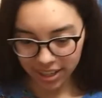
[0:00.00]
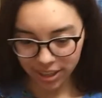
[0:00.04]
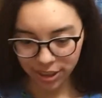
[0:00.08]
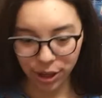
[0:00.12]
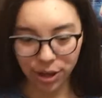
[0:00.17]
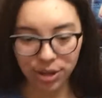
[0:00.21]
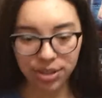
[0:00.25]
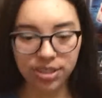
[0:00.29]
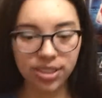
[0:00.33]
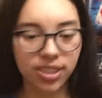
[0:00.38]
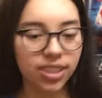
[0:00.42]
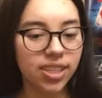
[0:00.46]

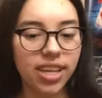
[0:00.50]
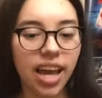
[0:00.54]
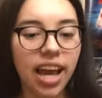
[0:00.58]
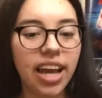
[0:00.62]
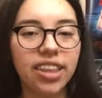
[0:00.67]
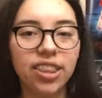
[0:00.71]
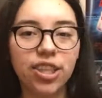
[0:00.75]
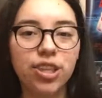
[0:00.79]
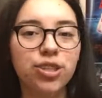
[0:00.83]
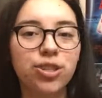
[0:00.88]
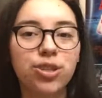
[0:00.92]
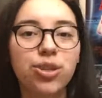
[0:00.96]
There's,
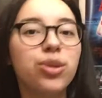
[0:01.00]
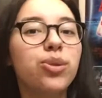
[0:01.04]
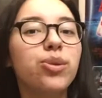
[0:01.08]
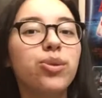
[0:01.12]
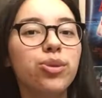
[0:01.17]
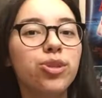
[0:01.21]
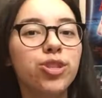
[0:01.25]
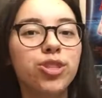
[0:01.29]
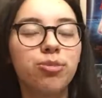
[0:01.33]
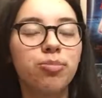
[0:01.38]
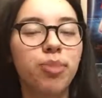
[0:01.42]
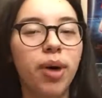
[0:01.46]
like, this
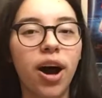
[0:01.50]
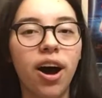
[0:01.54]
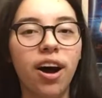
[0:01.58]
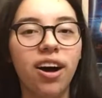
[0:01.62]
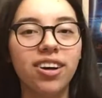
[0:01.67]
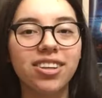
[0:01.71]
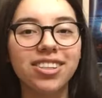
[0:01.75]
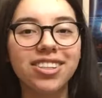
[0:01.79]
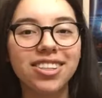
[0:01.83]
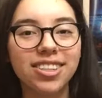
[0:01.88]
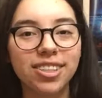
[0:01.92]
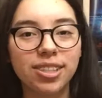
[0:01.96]
huge
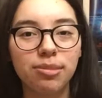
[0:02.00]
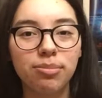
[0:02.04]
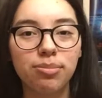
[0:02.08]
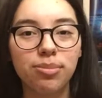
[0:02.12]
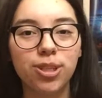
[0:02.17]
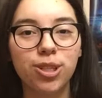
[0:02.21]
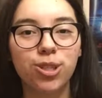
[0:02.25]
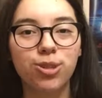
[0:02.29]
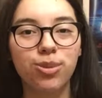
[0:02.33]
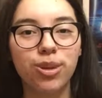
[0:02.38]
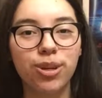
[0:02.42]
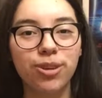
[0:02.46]
pause
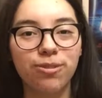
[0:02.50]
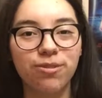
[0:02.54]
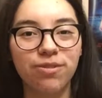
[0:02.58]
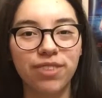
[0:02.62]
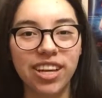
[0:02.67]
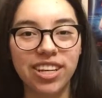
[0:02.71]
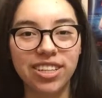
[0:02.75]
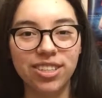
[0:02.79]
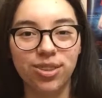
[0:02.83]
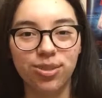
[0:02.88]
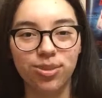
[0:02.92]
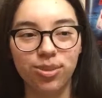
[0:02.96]
between
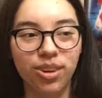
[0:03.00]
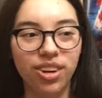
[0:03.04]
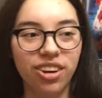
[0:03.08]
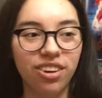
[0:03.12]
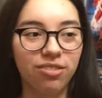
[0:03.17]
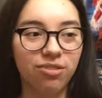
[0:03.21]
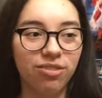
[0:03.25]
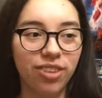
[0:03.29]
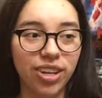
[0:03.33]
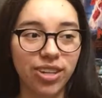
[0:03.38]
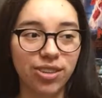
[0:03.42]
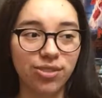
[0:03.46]
phase 3
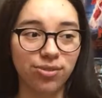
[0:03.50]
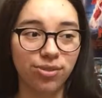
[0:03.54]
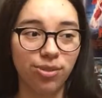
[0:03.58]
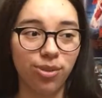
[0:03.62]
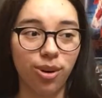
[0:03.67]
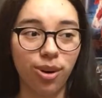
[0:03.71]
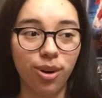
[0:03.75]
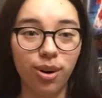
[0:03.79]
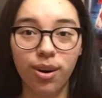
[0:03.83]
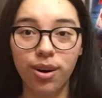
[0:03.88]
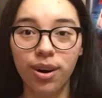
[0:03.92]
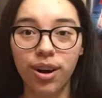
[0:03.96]
and phase
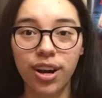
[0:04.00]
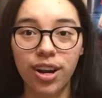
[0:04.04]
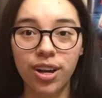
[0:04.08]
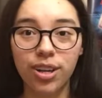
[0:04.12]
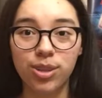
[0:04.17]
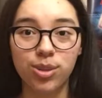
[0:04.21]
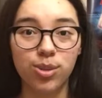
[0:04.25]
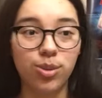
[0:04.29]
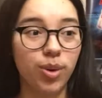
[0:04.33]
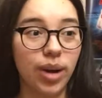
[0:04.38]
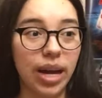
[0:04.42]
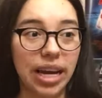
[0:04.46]
4,
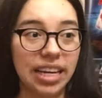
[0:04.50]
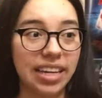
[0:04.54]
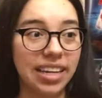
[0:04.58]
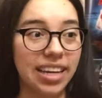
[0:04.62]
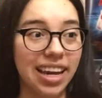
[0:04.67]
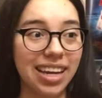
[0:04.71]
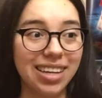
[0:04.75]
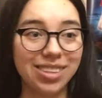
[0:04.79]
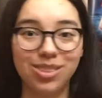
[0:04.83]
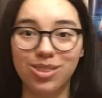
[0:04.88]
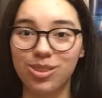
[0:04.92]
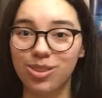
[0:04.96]
so I
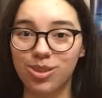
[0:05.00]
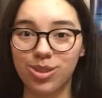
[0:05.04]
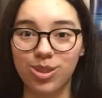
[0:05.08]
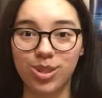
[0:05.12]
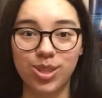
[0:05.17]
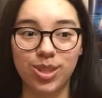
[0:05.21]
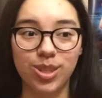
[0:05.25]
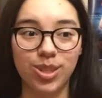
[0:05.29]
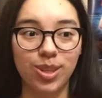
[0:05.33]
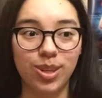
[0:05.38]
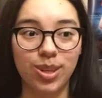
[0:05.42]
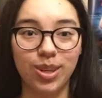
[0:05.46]
guess they're
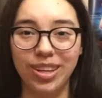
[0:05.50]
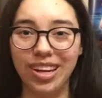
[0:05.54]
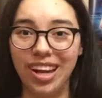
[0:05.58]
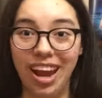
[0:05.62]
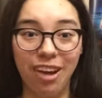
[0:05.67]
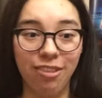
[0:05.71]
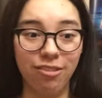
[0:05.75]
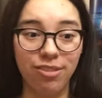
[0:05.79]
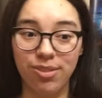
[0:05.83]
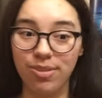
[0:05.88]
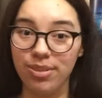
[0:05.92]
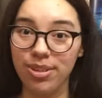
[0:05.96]
just
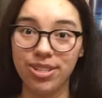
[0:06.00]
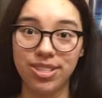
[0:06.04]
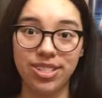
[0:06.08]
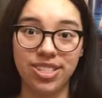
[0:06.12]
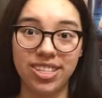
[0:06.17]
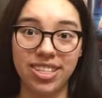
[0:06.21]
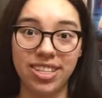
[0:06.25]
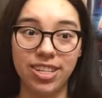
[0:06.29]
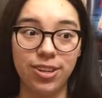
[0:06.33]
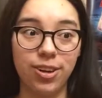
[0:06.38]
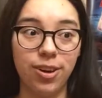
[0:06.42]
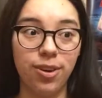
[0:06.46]
everyone's just
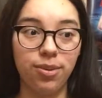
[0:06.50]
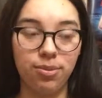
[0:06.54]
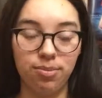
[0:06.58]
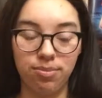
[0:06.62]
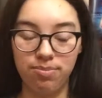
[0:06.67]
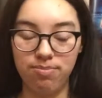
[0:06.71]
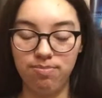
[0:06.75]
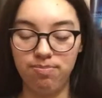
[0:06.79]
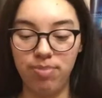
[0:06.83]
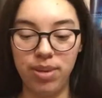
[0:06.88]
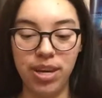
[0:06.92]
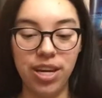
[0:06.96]
gonna know
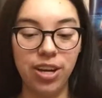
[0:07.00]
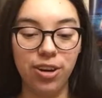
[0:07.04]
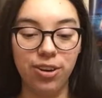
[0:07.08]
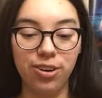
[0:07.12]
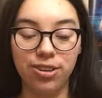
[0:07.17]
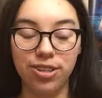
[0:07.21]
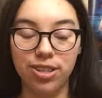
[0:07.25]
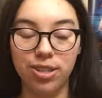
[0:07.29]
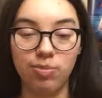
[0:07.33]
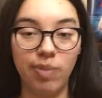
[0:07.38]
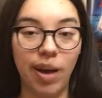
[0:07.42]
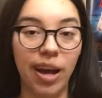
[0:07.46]

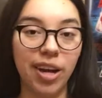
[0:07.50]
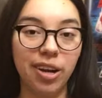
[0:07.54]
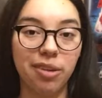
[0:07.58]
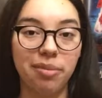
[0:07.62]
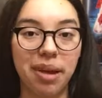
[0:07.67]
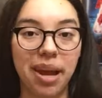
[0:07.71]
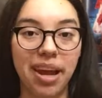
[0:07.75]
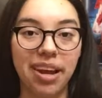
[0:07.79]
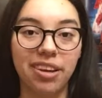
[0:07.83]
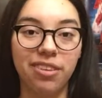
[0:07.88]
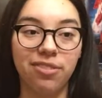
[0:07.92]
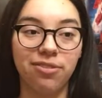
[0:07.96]
Peter's
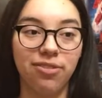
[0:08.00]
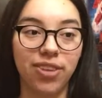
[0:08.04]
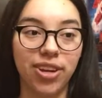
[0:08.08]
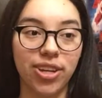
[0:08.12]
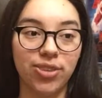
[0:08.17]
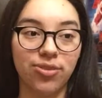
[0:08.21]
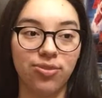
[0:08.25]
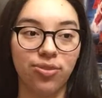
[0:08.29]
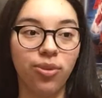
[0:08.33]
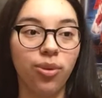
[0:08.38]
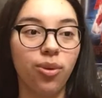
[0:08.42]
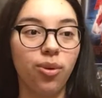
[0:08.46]
Spider-Man in
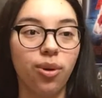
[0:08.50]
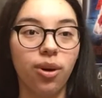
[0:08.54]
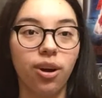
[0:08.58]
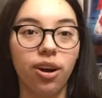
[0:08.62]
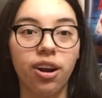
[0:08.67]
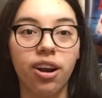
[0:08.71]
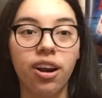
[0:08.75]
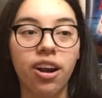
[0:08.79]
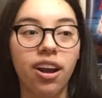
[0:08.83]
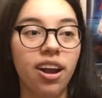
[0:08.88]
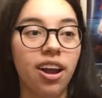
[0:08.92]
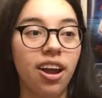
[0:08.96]
phase
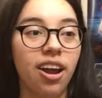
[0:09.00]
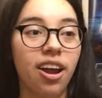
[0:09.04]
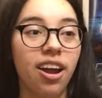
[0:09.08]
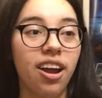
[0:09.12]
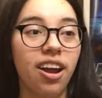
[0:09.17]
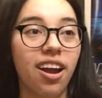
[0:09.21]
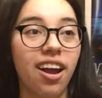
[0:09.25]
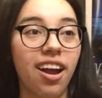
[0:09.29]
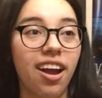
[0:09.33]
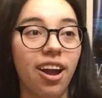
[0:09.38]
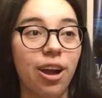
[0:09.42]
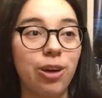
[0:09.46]
4,
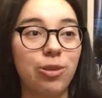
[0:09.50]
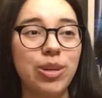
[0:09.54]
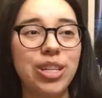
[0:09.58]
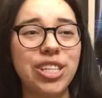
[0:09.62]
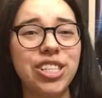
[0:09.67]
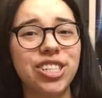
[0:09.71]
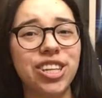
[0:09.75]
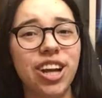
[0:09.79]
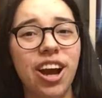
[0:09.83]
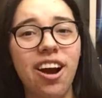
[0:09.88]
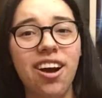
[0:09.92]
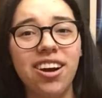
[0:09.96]

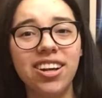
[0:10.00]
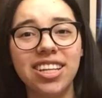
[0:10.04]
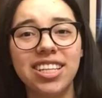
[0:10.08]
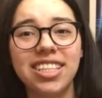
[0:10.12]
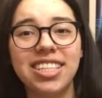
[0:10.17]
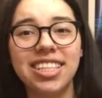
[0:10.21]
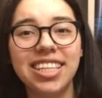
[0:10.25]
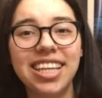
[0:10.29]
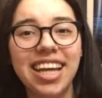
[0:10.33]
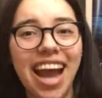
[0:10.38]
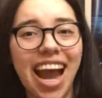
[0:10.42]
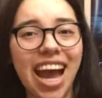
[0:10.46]
which,
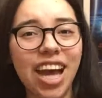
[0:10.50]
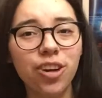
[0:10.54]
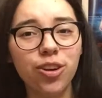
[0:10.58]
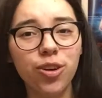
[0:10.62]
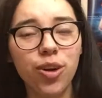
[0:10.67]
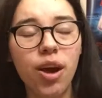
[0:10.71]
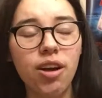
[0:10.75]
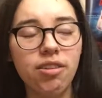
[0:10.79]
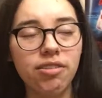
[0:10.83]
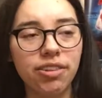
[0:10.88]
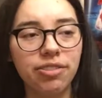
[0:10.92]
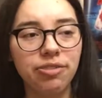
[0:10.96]
honestly, I don't
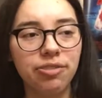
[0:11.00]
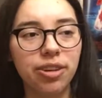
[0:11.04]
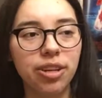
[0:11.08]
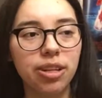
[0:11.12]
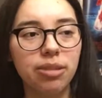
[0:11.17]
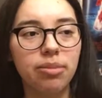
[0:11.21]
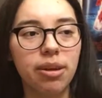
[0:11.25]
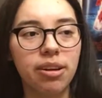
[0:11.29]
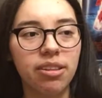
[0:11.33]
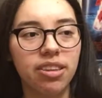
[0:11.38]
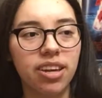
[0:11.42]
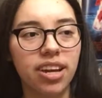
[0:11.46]
know how I feel
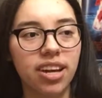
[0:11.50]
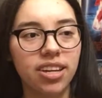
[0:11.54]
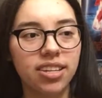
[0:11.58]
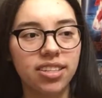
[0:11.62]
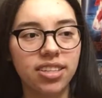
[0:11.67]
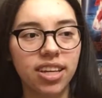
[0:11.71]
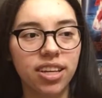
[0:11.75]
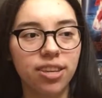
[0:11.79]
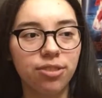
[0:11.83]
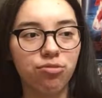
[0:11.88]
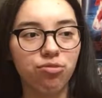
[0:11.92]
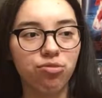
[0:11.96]
about that,
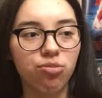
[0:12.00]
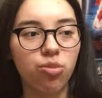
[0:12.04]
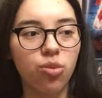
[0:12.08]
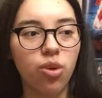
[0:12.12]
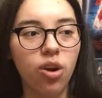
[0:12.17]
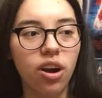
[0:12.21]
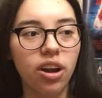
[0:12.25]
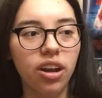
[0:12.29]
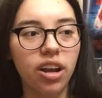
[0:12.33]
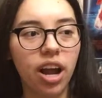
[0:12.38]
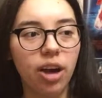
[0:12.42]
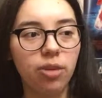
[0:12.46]
because
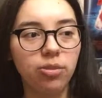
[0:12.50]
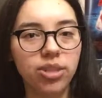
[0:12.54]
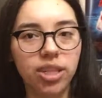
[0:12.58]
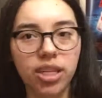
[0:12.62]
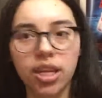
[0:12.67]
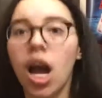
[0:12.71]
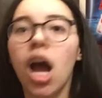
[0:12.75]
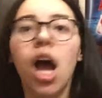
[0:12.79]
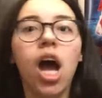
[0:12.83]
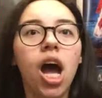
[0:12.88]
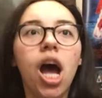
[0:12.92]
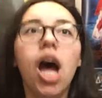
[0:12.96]
I was like,